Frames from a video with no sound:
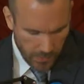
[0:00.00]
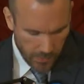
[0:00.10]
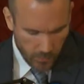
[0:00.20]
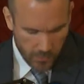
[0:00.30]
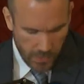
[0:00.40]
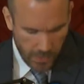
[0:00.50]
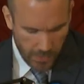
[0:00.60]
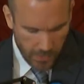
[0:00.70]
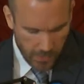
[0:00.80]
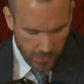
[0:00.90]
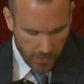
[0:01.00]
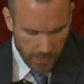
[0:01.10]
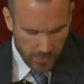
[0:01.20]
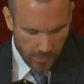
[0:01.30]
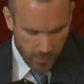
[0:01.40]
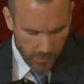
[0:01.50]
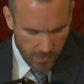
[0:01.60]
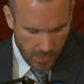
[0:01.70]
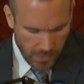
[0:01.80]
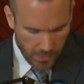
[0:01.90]
"Cattle die and kinsmen
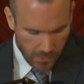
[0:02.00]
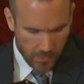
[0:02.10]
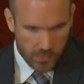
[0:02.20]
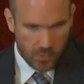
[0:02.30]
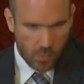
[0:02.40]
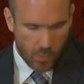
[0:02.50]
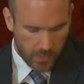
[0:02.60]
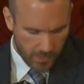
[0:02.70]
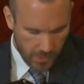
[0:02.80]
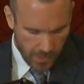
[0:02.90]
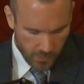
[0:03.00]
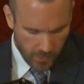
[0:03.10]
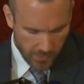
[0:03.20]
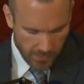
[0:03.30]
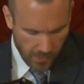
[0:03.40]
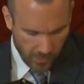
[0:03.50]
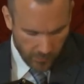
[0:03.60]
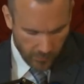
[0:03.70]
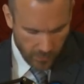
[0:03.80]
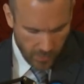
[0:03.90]
die, and so one dies
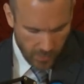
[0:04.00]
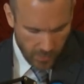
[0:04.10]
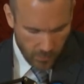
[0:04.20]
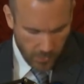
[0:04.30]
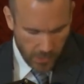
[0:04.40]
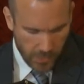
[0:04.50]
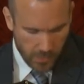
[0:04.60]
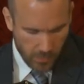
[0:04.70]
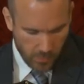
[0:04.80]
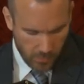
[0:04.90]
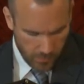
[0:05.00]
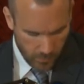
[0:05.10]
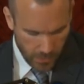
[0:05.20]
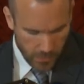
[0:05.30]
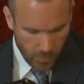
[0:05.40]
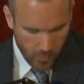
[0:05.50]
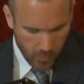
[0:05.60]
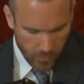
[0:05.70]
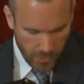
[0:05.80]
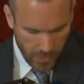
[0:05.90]
oneself. But I know, but a
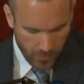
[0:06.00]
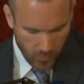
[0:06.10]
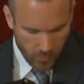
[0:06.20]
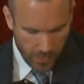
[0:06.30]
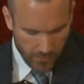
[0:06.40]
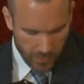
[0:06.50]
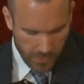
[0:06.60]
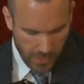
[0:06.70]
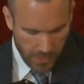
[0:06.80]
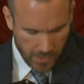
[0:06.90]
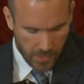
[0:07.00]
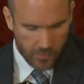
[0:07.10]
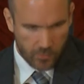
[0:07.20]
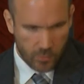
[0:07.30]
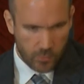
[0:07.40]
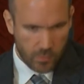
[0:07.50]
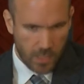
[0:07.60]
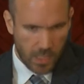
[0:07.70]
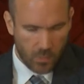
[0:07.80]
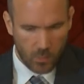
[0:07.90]
noble name will never die if good
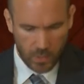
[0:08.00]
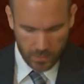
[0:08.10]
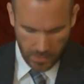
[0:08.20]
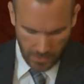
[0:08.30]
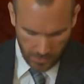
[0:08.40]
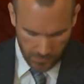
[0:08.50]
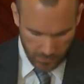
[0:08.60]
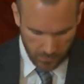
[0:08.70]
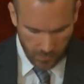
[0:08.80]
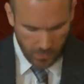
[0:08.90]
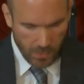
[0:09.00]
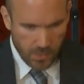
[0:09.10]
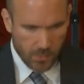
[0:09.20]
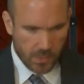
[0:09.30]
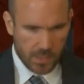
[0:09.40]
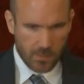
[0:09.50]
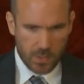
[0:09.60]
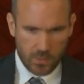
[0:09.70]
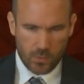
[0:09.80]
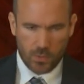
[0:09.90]
renown one gets." So it seems
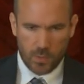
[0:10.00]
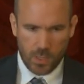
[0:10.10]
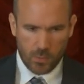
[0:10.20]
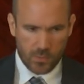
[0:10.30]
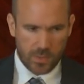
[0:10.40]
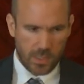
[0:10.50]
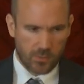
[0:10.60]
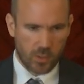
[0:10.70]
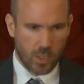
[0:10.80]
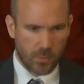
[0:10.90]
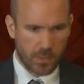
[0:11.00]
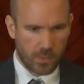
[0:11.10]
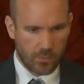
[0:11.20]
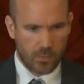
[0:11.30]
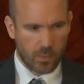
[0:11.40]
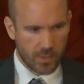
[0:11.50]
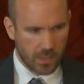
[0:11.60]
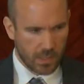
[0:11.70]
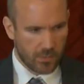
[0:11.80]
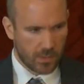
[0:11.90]
to agree with Steve Jobs that if you want to
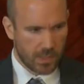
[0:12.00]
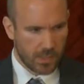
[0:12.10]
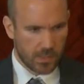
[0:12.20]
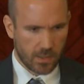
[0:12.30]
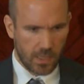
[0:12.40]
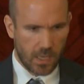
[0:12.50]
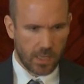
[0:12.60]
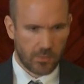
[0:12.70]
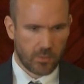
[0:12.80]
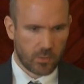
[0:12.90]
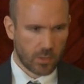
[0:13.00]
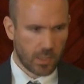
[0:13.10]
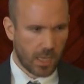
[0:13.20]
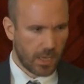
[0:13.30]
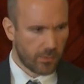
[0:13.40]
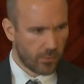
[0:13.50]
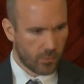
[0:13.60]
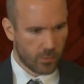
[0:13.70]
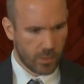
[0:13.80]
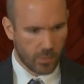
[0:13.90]
live a decent life, a good life, if
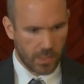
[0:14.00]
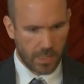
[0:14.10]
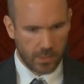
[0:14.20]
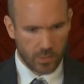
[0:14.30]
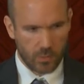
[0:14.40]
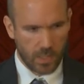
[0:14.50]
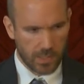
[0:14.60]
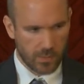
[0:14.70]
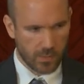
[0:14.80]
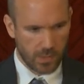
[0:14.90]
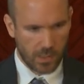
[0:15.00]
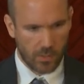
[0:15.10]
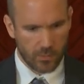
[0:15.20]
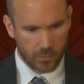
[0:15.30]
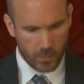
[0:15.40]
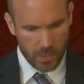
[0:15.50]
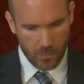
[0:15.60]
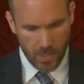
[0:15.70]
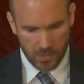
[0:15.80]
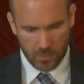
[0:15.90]
you really want to actualize yourself and be the
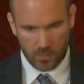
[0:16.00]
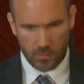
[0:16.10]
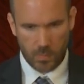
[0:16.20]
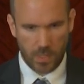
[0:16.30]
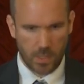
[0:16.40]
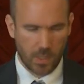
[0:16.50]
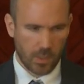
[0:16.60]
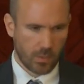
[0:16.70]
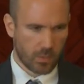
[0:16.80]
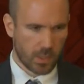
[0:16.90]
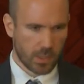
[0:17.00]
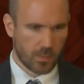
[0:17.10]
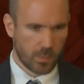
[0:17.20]
best you can be, you need to